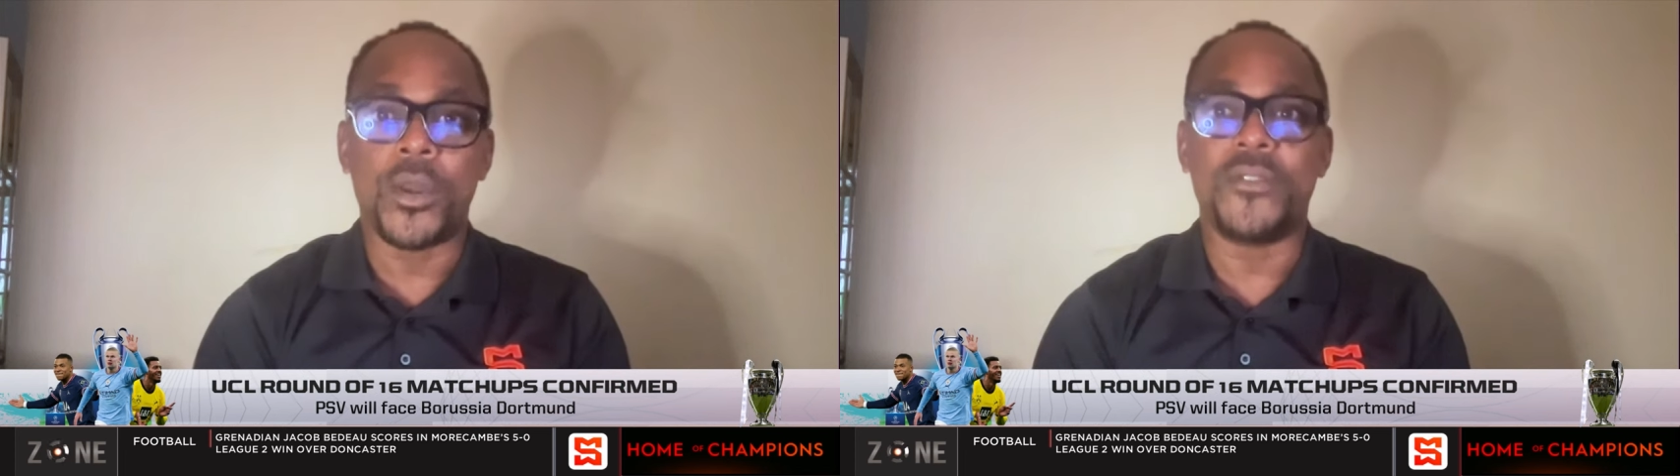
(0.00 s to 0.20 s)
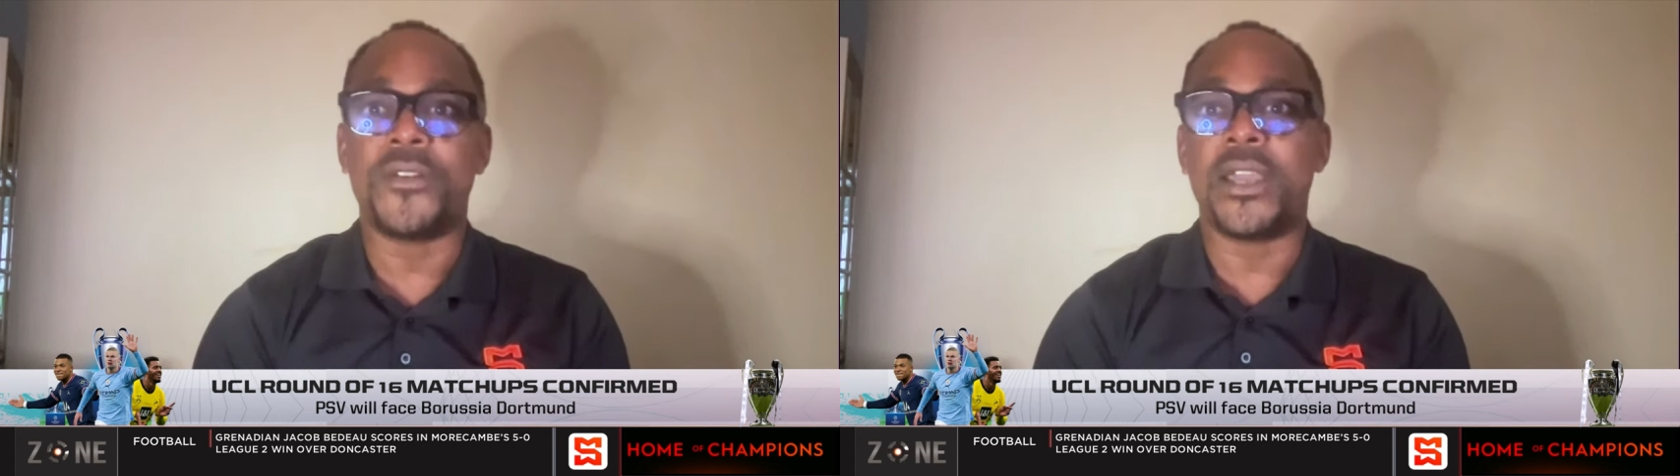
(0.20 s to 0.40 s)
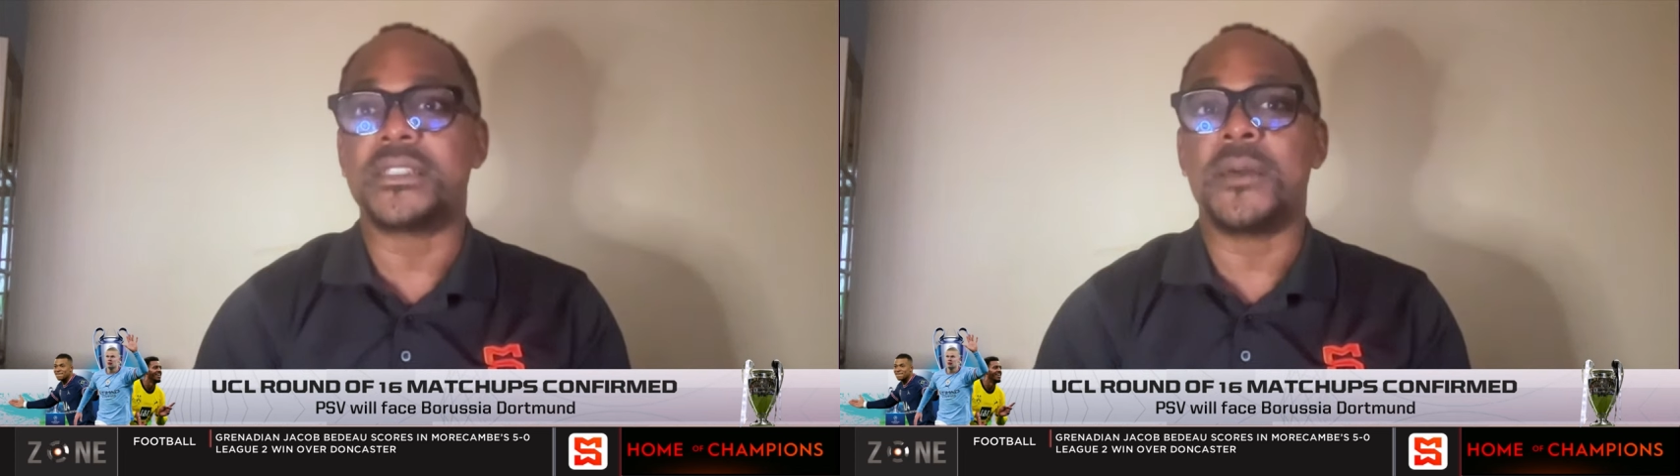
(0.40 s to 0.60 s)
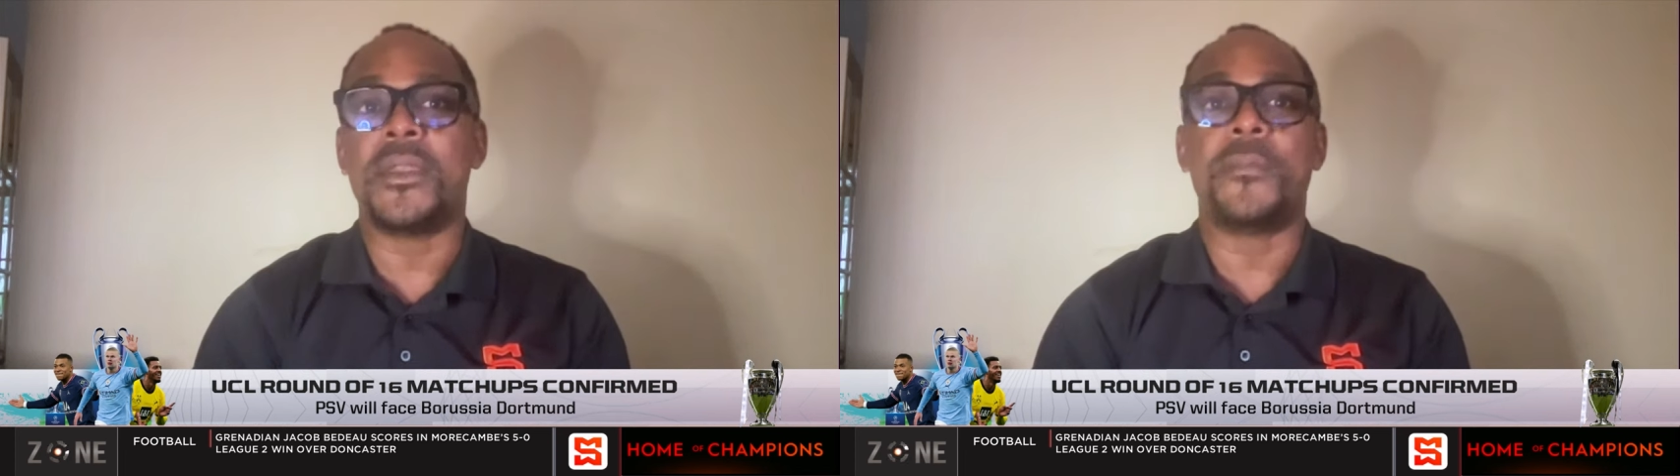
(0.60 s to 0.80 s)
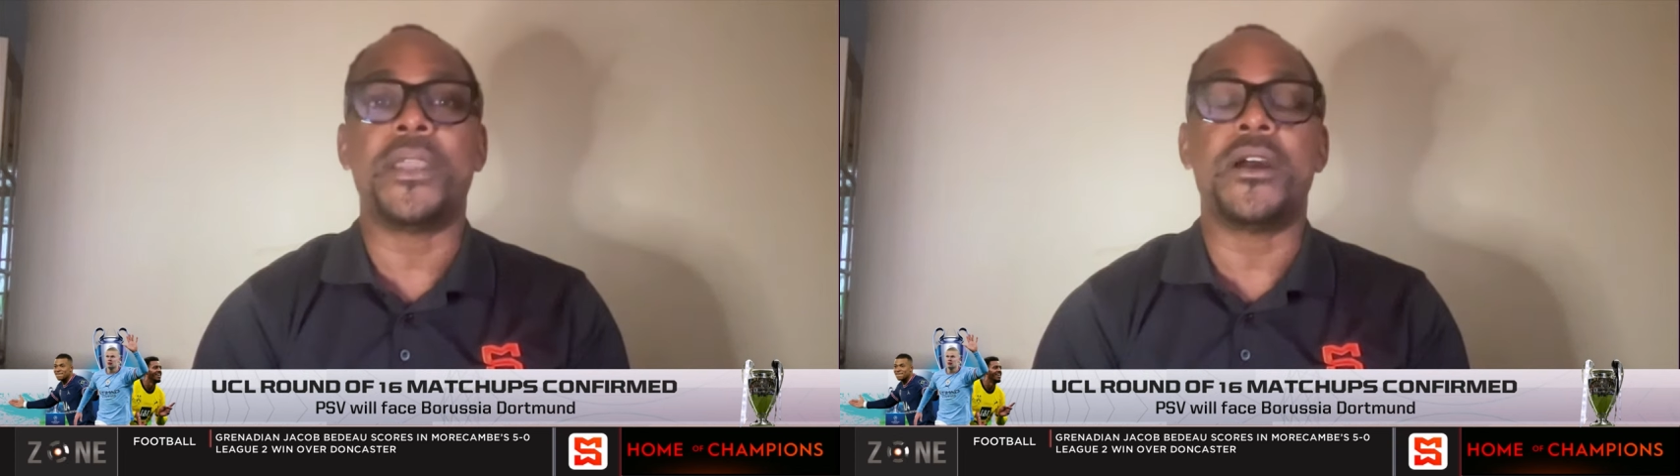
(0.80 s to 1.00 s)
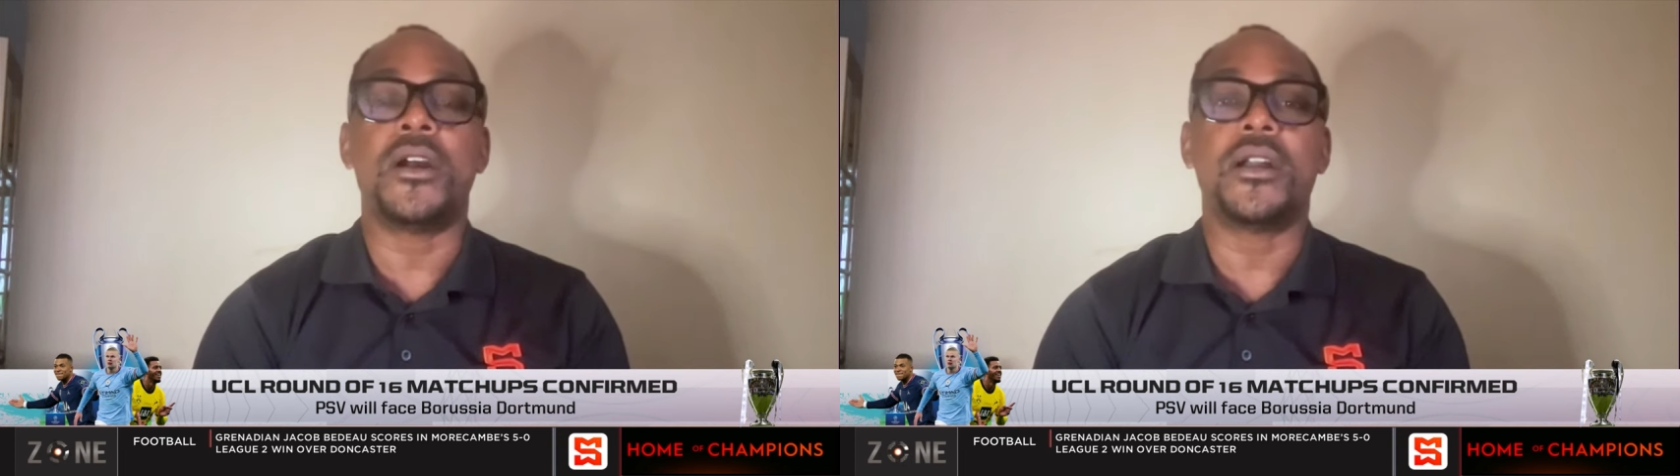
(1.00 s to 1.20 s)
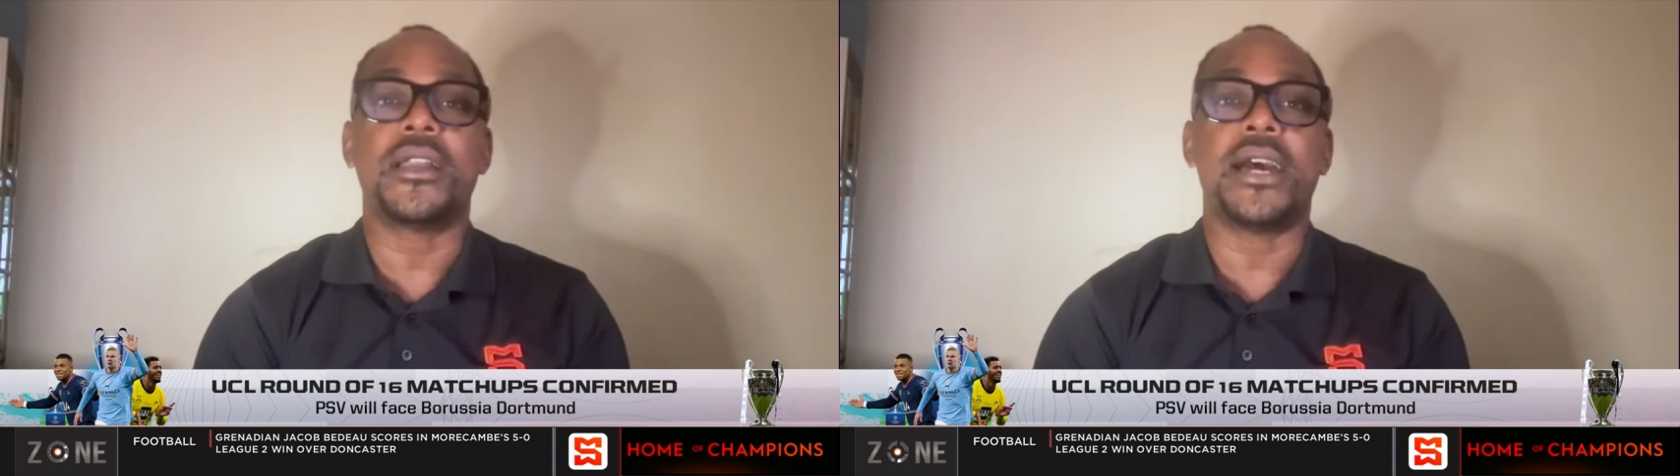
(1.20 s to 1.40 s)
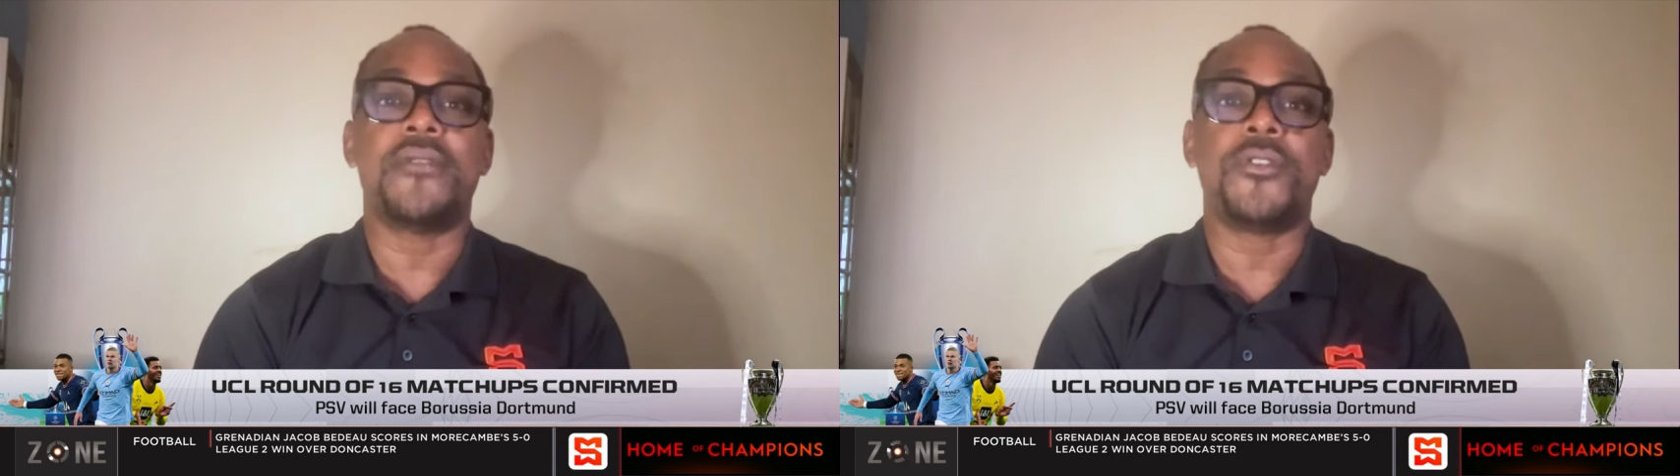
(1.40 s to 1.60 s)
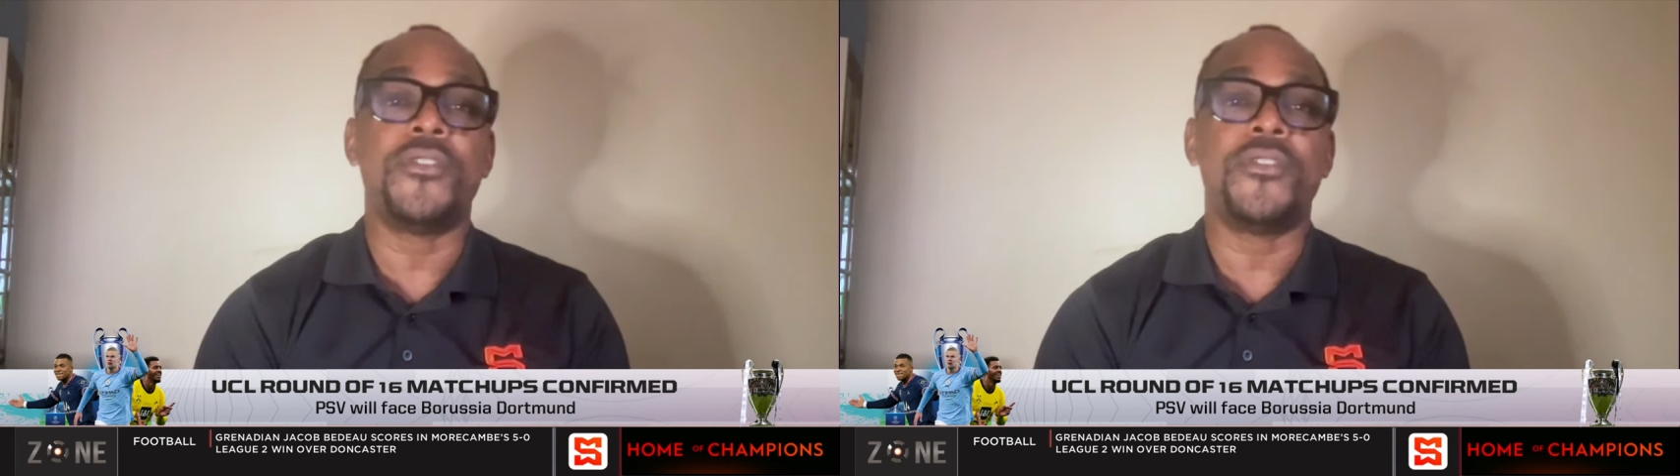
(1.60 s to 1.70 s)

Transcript: qualifiers coming up in CONCACAF.